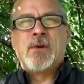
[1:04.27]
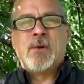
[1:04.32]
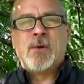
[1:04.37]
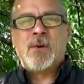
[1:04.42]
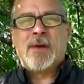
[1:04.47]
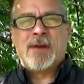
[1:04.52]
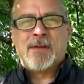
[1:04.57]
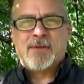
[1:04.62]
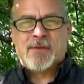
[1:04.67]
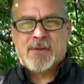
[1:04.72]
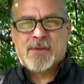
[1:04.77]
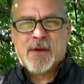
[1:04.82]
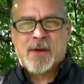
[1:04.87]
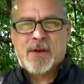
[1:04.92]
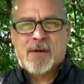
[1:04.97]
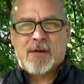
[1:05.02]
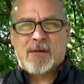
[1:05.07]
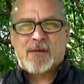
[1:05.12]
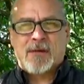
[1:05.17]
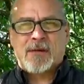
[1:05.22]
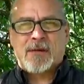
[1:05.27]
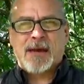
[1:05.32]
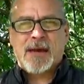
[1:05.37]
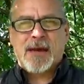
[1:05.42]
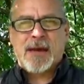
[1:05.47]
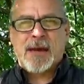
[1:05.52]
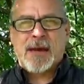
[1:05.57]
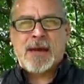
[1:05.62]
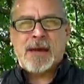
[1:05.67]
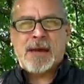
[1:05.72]
to install
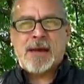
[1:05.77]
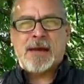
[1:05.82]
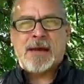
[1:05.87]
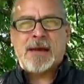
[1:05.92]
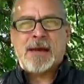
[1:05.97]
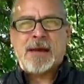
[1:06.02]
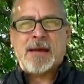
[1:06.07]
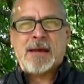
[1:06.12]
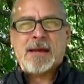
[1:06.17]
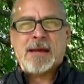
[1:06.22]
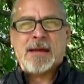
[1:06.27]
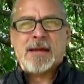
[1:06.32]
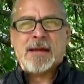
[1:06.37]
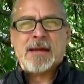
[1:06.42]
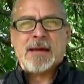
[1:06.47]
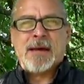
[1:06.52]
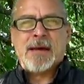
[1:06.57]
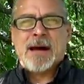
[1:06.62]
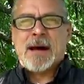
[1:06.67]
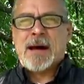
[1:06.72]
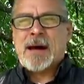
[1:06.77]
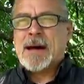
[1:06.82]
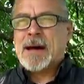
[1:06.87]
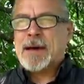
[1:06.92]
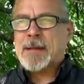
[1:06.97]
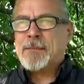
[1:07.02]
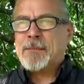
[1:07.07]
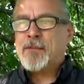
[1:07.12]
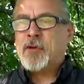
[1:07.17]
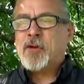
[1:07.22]
a
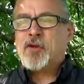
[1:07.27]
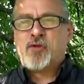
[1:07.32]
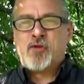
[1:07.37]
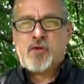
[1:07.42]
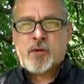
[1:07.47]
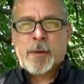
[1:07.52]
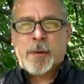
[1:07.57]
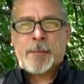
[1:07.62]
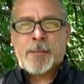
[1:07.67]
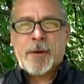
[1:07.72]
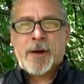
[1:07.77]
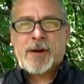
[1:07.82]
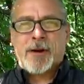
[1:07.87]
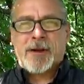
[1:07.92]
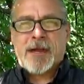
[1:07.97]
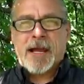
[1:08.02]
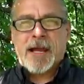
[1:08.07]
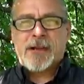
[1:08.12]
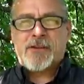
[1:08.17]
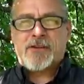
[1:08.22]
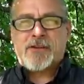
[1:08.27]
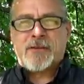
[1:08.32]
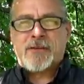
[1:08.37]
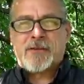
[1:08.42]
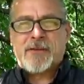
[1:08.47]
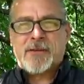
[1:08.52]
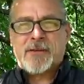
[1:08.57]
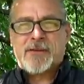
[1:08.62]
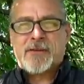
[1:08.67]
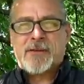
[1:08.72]
um, drip irrigation
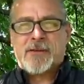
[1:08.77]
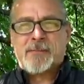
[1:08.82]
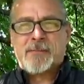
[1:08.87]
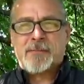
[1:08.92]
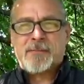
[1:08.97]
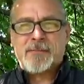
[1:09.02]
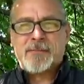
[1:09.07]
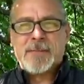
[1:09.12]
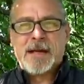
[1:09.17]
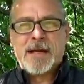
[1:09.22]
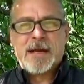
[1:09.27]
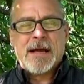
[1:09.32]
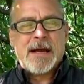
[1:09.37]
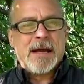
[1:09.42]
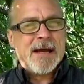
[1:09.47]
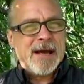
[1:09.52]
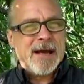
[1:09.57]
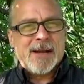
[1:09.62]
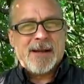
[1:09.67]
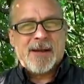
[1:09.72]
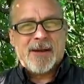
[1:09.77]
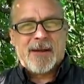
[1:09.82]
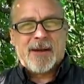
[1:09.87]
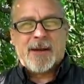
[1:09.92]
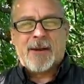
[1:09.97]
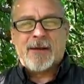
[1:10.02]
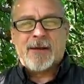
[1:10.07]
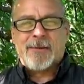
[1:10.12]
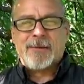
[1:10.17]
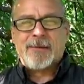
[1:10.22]
system in your
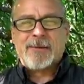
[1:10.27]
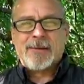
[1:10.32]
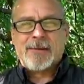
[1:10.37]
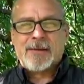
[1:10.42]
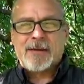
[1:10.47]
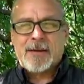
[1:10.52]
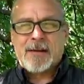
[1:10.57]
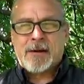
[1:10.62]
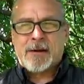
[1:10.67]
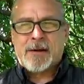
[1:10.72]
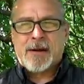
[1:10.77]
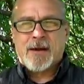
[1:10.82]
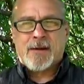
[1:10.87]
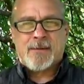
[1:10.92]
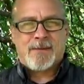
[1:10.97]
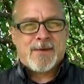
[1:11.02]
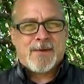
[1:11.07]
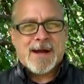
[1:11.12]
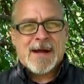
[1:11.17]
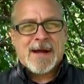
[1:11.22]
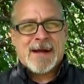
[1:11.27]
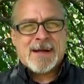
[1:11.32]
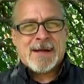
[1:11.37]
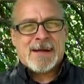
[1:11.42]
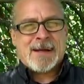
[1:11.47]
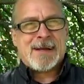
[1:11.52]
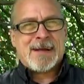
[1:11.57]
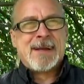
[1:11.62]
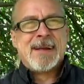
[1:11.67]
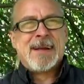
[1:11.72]
garden. You're going to
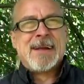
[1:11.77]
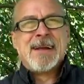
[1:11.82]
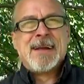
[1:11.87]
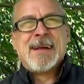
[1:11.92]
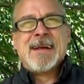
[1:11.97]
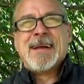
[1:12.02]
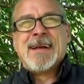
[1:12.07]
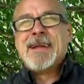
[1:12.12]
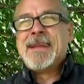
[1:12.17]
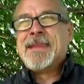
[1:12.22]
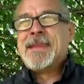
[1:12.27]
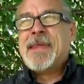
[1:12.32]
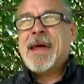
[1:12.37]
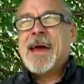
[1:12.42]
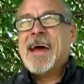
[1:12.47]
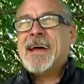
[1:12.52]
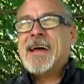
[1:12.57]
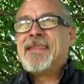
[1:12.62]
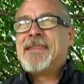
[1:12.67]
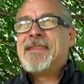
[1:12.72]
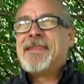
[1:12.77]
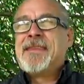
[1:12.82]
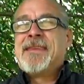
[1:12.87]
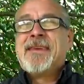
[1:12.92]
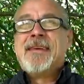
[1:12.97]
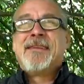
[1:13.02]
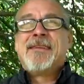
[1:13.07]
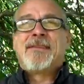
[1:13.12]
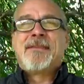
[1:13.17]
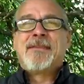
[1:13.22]
find that
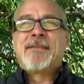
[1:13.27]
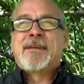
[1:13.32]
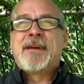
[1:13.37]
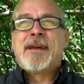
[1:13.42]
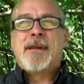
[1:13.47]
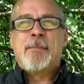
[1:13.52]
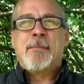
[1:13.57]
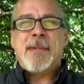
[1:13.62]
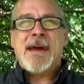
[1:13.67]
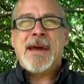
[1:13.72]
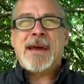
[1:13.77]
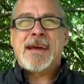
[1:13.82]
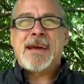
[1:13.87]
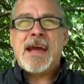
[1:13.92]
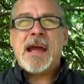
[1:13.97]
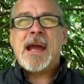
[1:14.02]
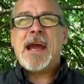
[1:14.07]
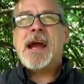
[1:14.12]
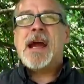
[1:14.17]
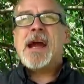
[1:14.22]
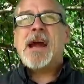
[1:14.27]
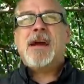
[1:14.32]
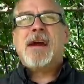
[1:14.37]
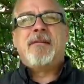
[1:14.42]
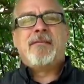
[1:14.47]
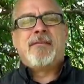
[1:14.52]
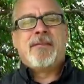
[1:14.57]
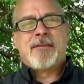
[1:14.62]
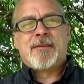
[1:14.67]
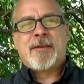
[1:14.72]
this is going to make
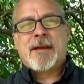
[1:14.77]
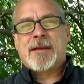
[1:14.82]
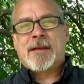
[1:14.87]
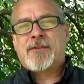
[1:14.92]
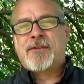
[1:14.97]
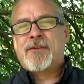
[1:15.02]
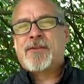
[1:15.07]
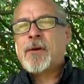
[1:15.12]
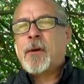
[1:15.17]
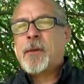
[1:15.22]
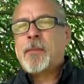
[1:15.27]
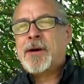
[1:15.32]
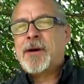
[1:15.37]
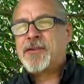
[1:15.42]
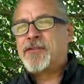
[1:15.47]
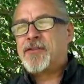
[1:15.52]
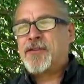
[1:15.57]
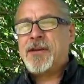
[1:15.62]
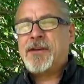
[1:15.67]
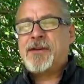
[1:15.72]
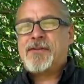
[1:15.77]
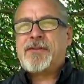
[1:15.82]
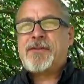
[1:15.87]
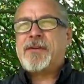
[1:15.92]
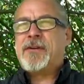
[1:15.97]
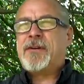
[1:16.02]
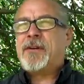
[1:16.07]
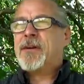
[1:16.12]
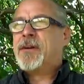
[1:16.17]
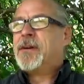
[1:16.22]
everything so much
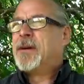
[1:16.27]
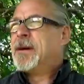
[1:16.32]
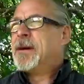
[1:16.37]
easier.